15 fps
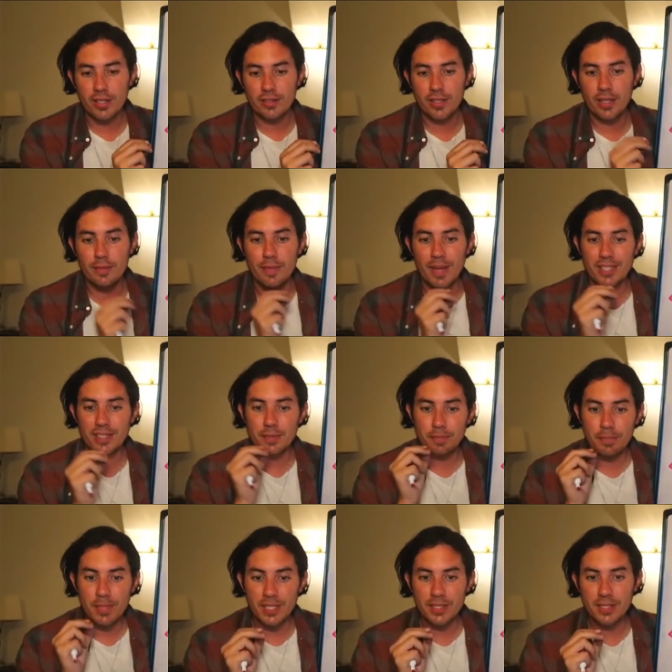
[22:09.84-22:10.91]
that
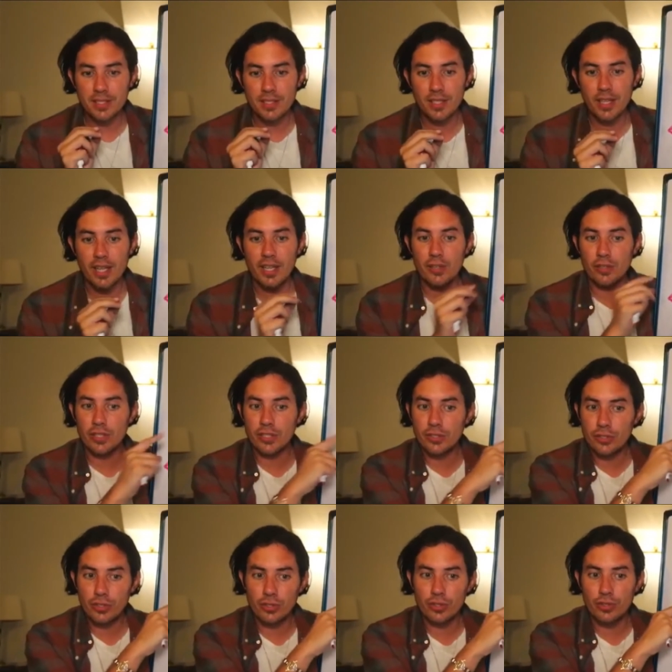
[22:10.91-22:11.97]
must beat in order
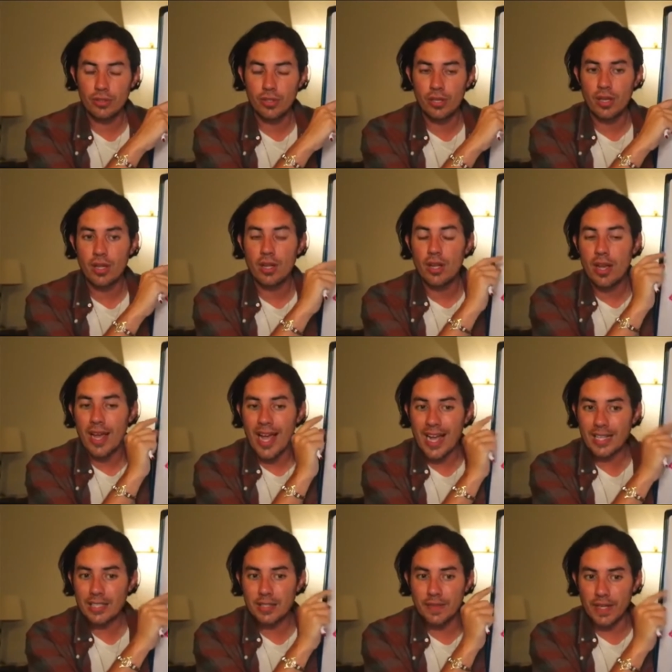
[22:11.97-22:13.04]
to
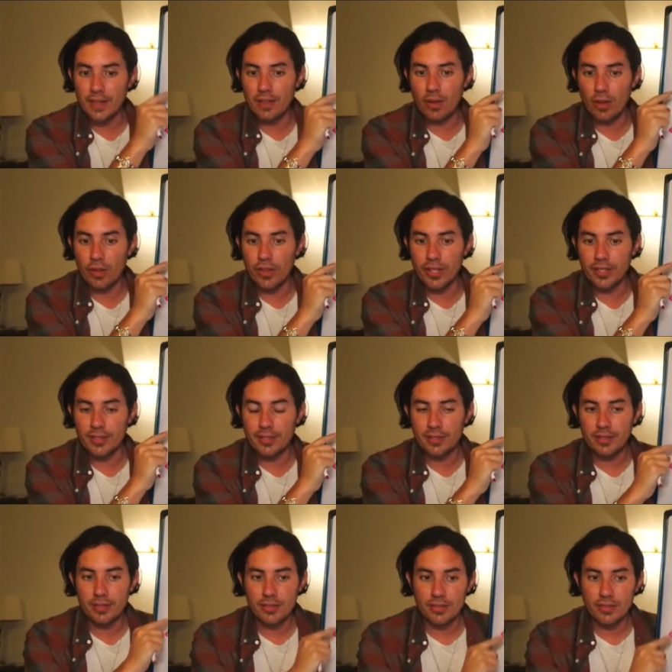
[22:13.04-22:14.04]
activate all this.